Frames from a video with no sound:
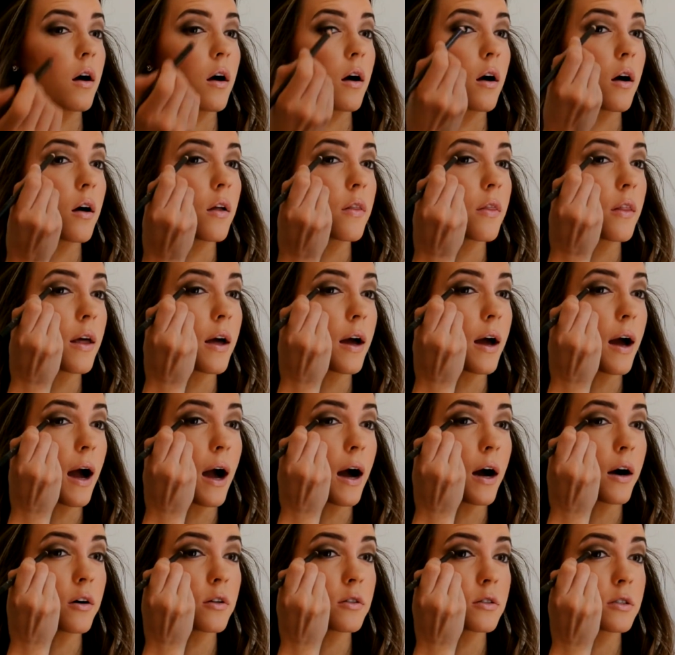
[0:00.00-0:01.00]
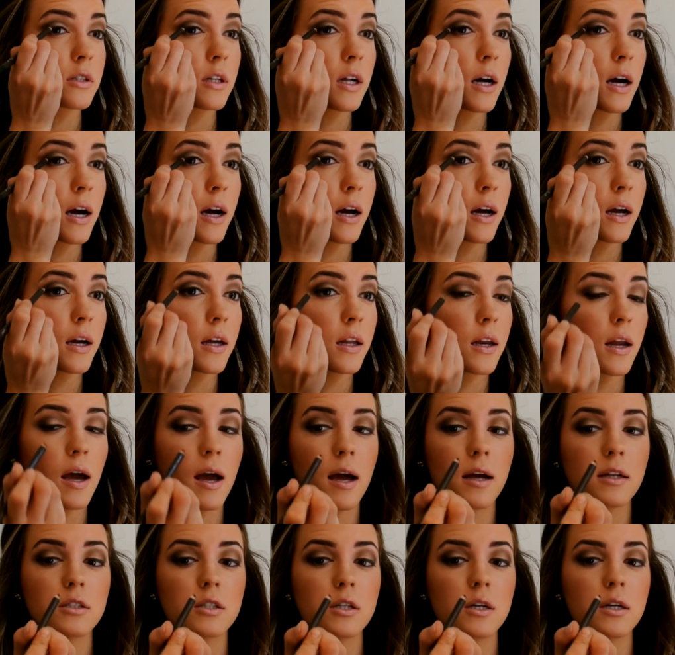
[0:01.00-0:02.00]
on the outside
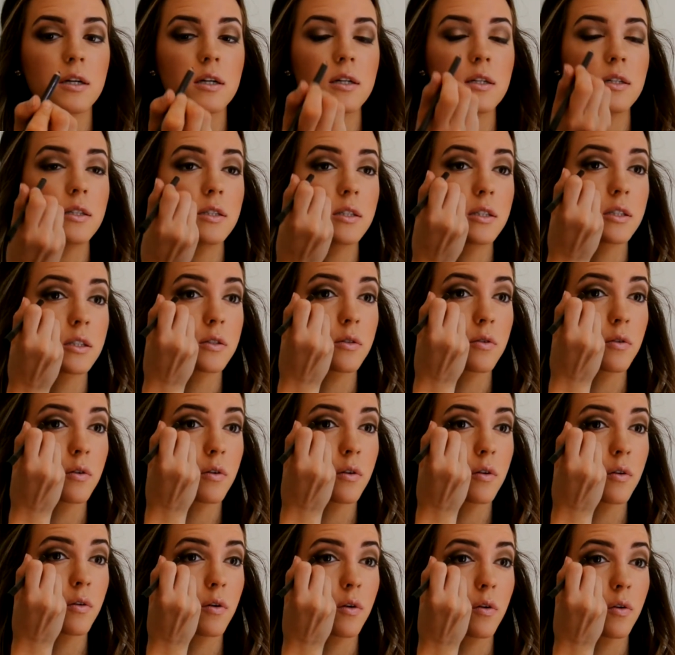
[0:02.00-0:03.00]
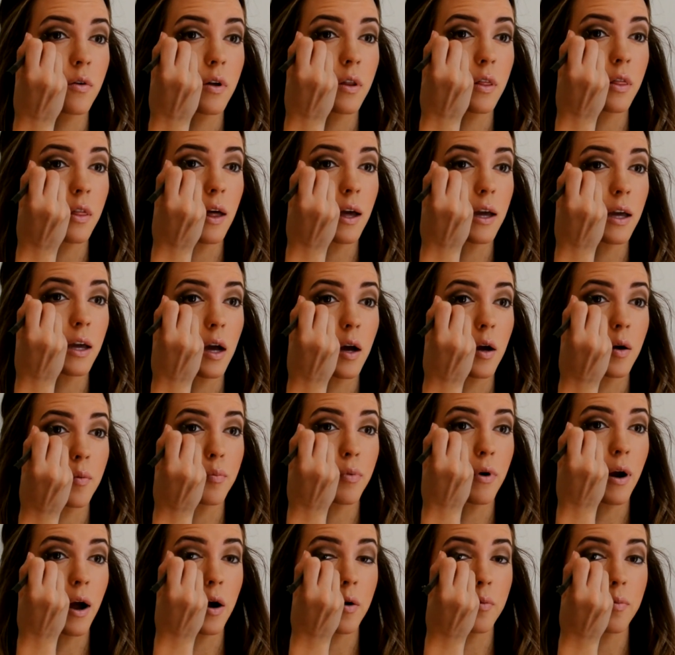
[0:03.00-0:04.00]
edges with like a
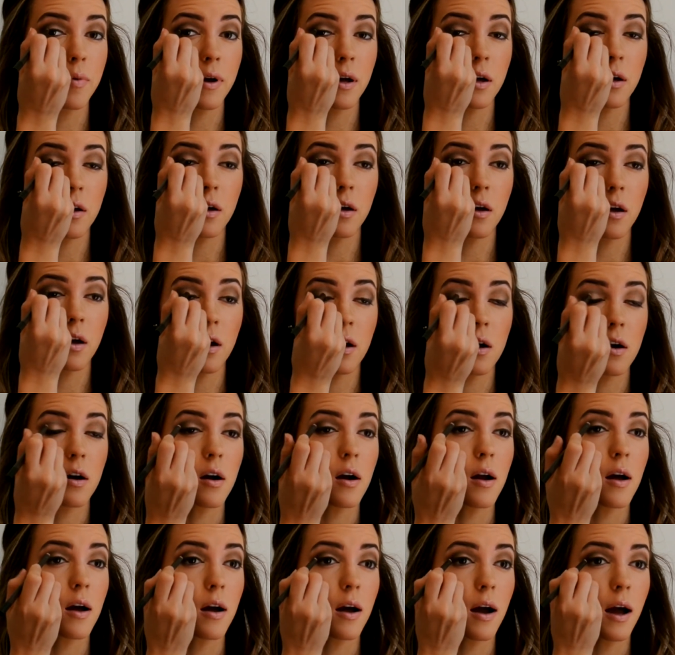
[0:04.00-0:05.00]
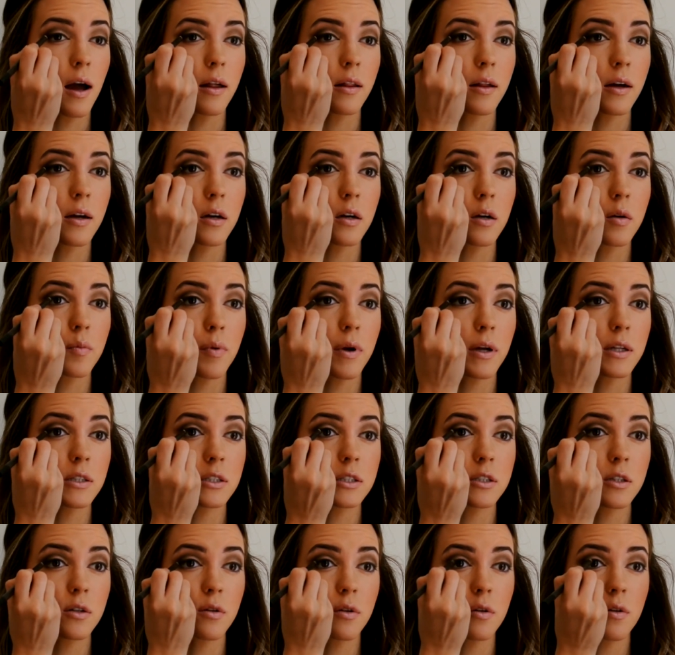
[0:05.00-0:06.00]
brow or a eyeliner
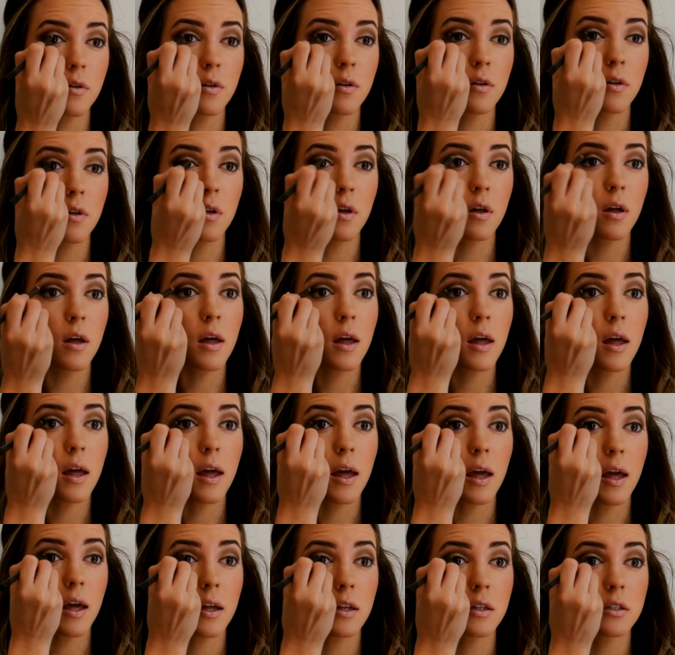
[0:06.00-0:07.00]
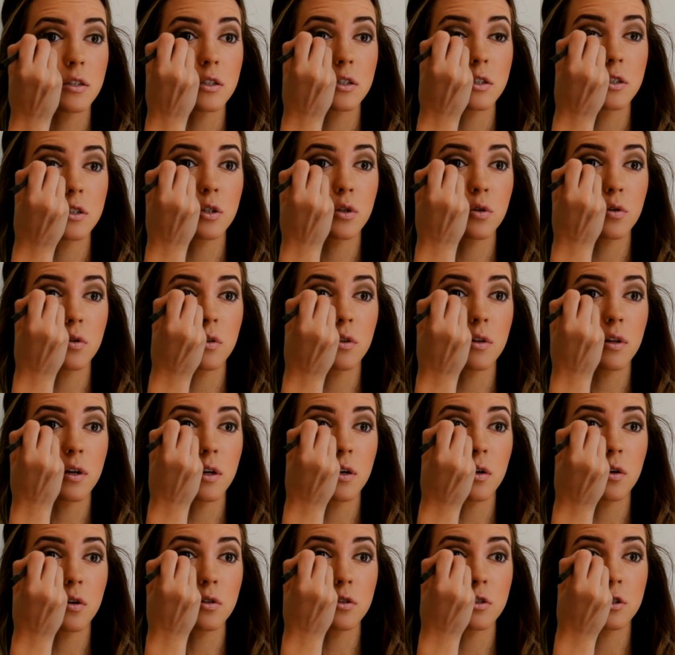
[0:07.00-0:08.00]
pencil and just do
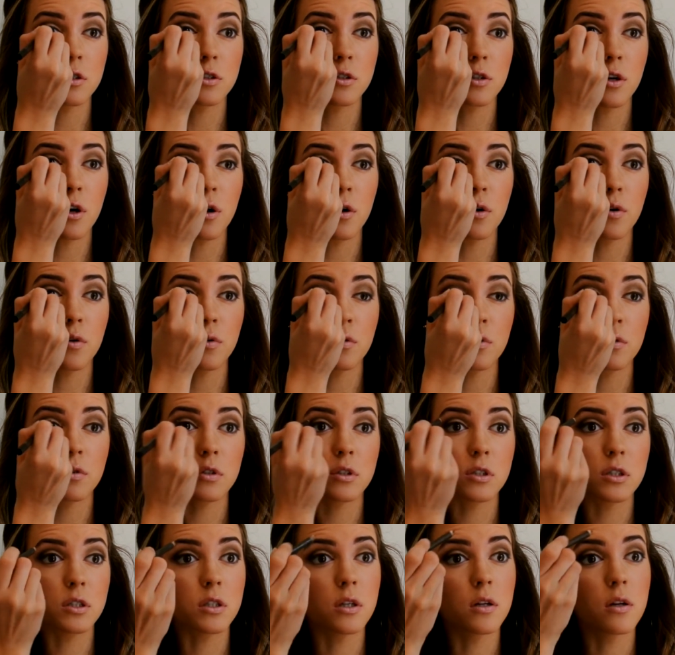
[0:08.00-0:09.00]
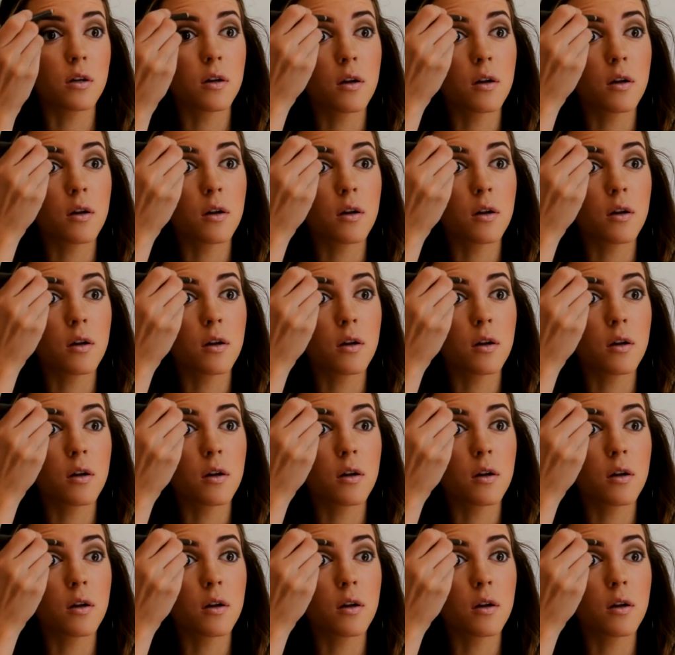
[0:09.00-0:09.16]
little strokes